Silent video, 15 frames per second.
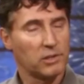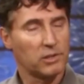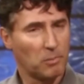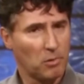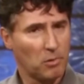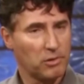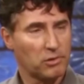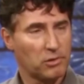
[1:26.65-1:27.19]
It's
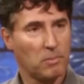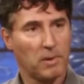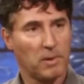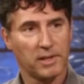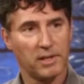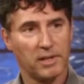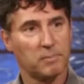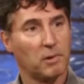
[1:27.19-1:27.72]
remote control by
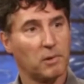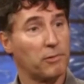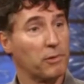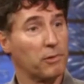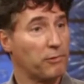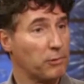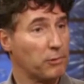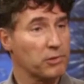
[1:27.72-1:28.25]
the kids, but for
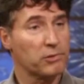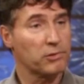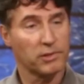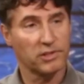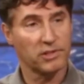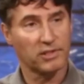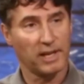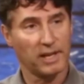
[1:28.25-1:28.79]
the first
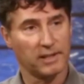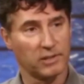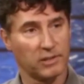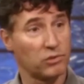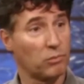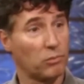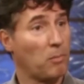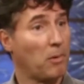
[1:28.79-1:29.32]
30
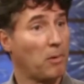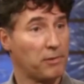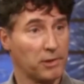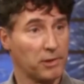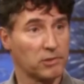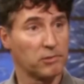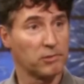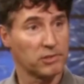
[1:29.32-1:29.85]
seconds, the robot
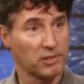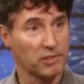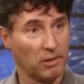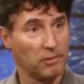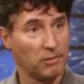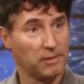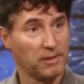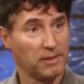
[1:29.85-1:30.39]
thinks for
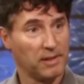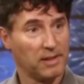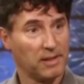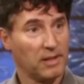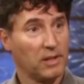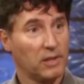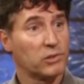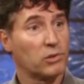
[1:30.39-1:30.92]
itself.
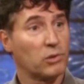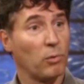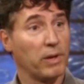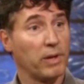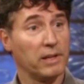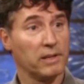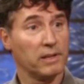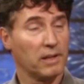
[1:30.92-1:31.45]
So
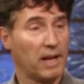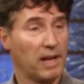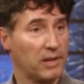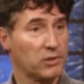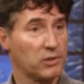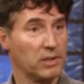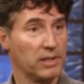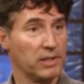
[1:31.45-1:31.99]
it
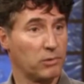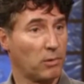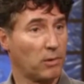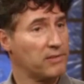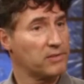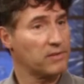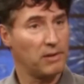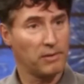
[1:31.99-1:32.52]
actually
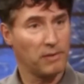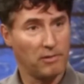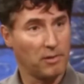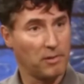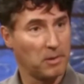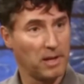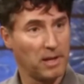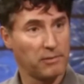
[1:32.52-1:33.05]
drives down off
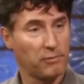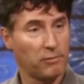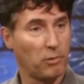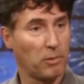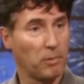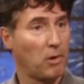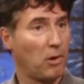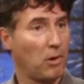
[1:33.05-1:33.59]
a
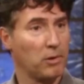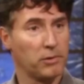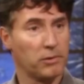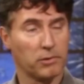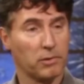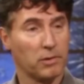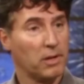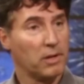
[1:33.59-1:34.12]
platform, all
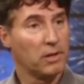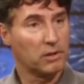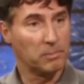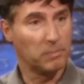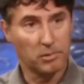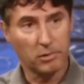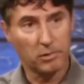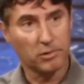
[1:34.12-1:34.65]
under
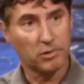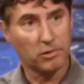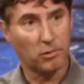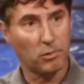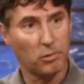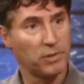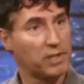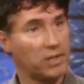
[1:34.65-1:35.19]
computer
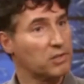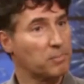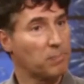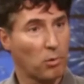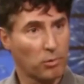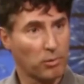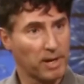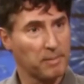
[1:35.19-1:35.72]
control. The kids
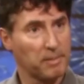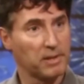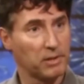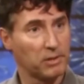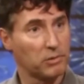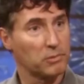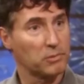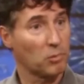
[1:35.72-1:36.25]
program it
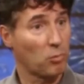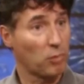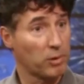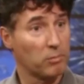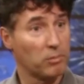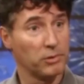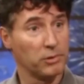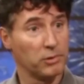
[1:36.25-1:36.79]
in terms of what
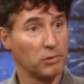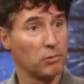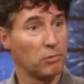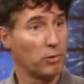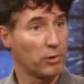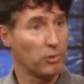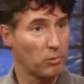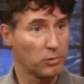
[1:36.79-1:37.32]
it will do,
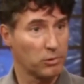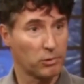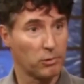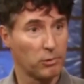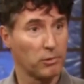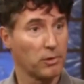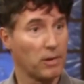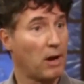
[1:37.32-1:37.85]
where it will
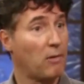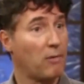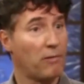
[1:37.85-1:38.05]
turn, how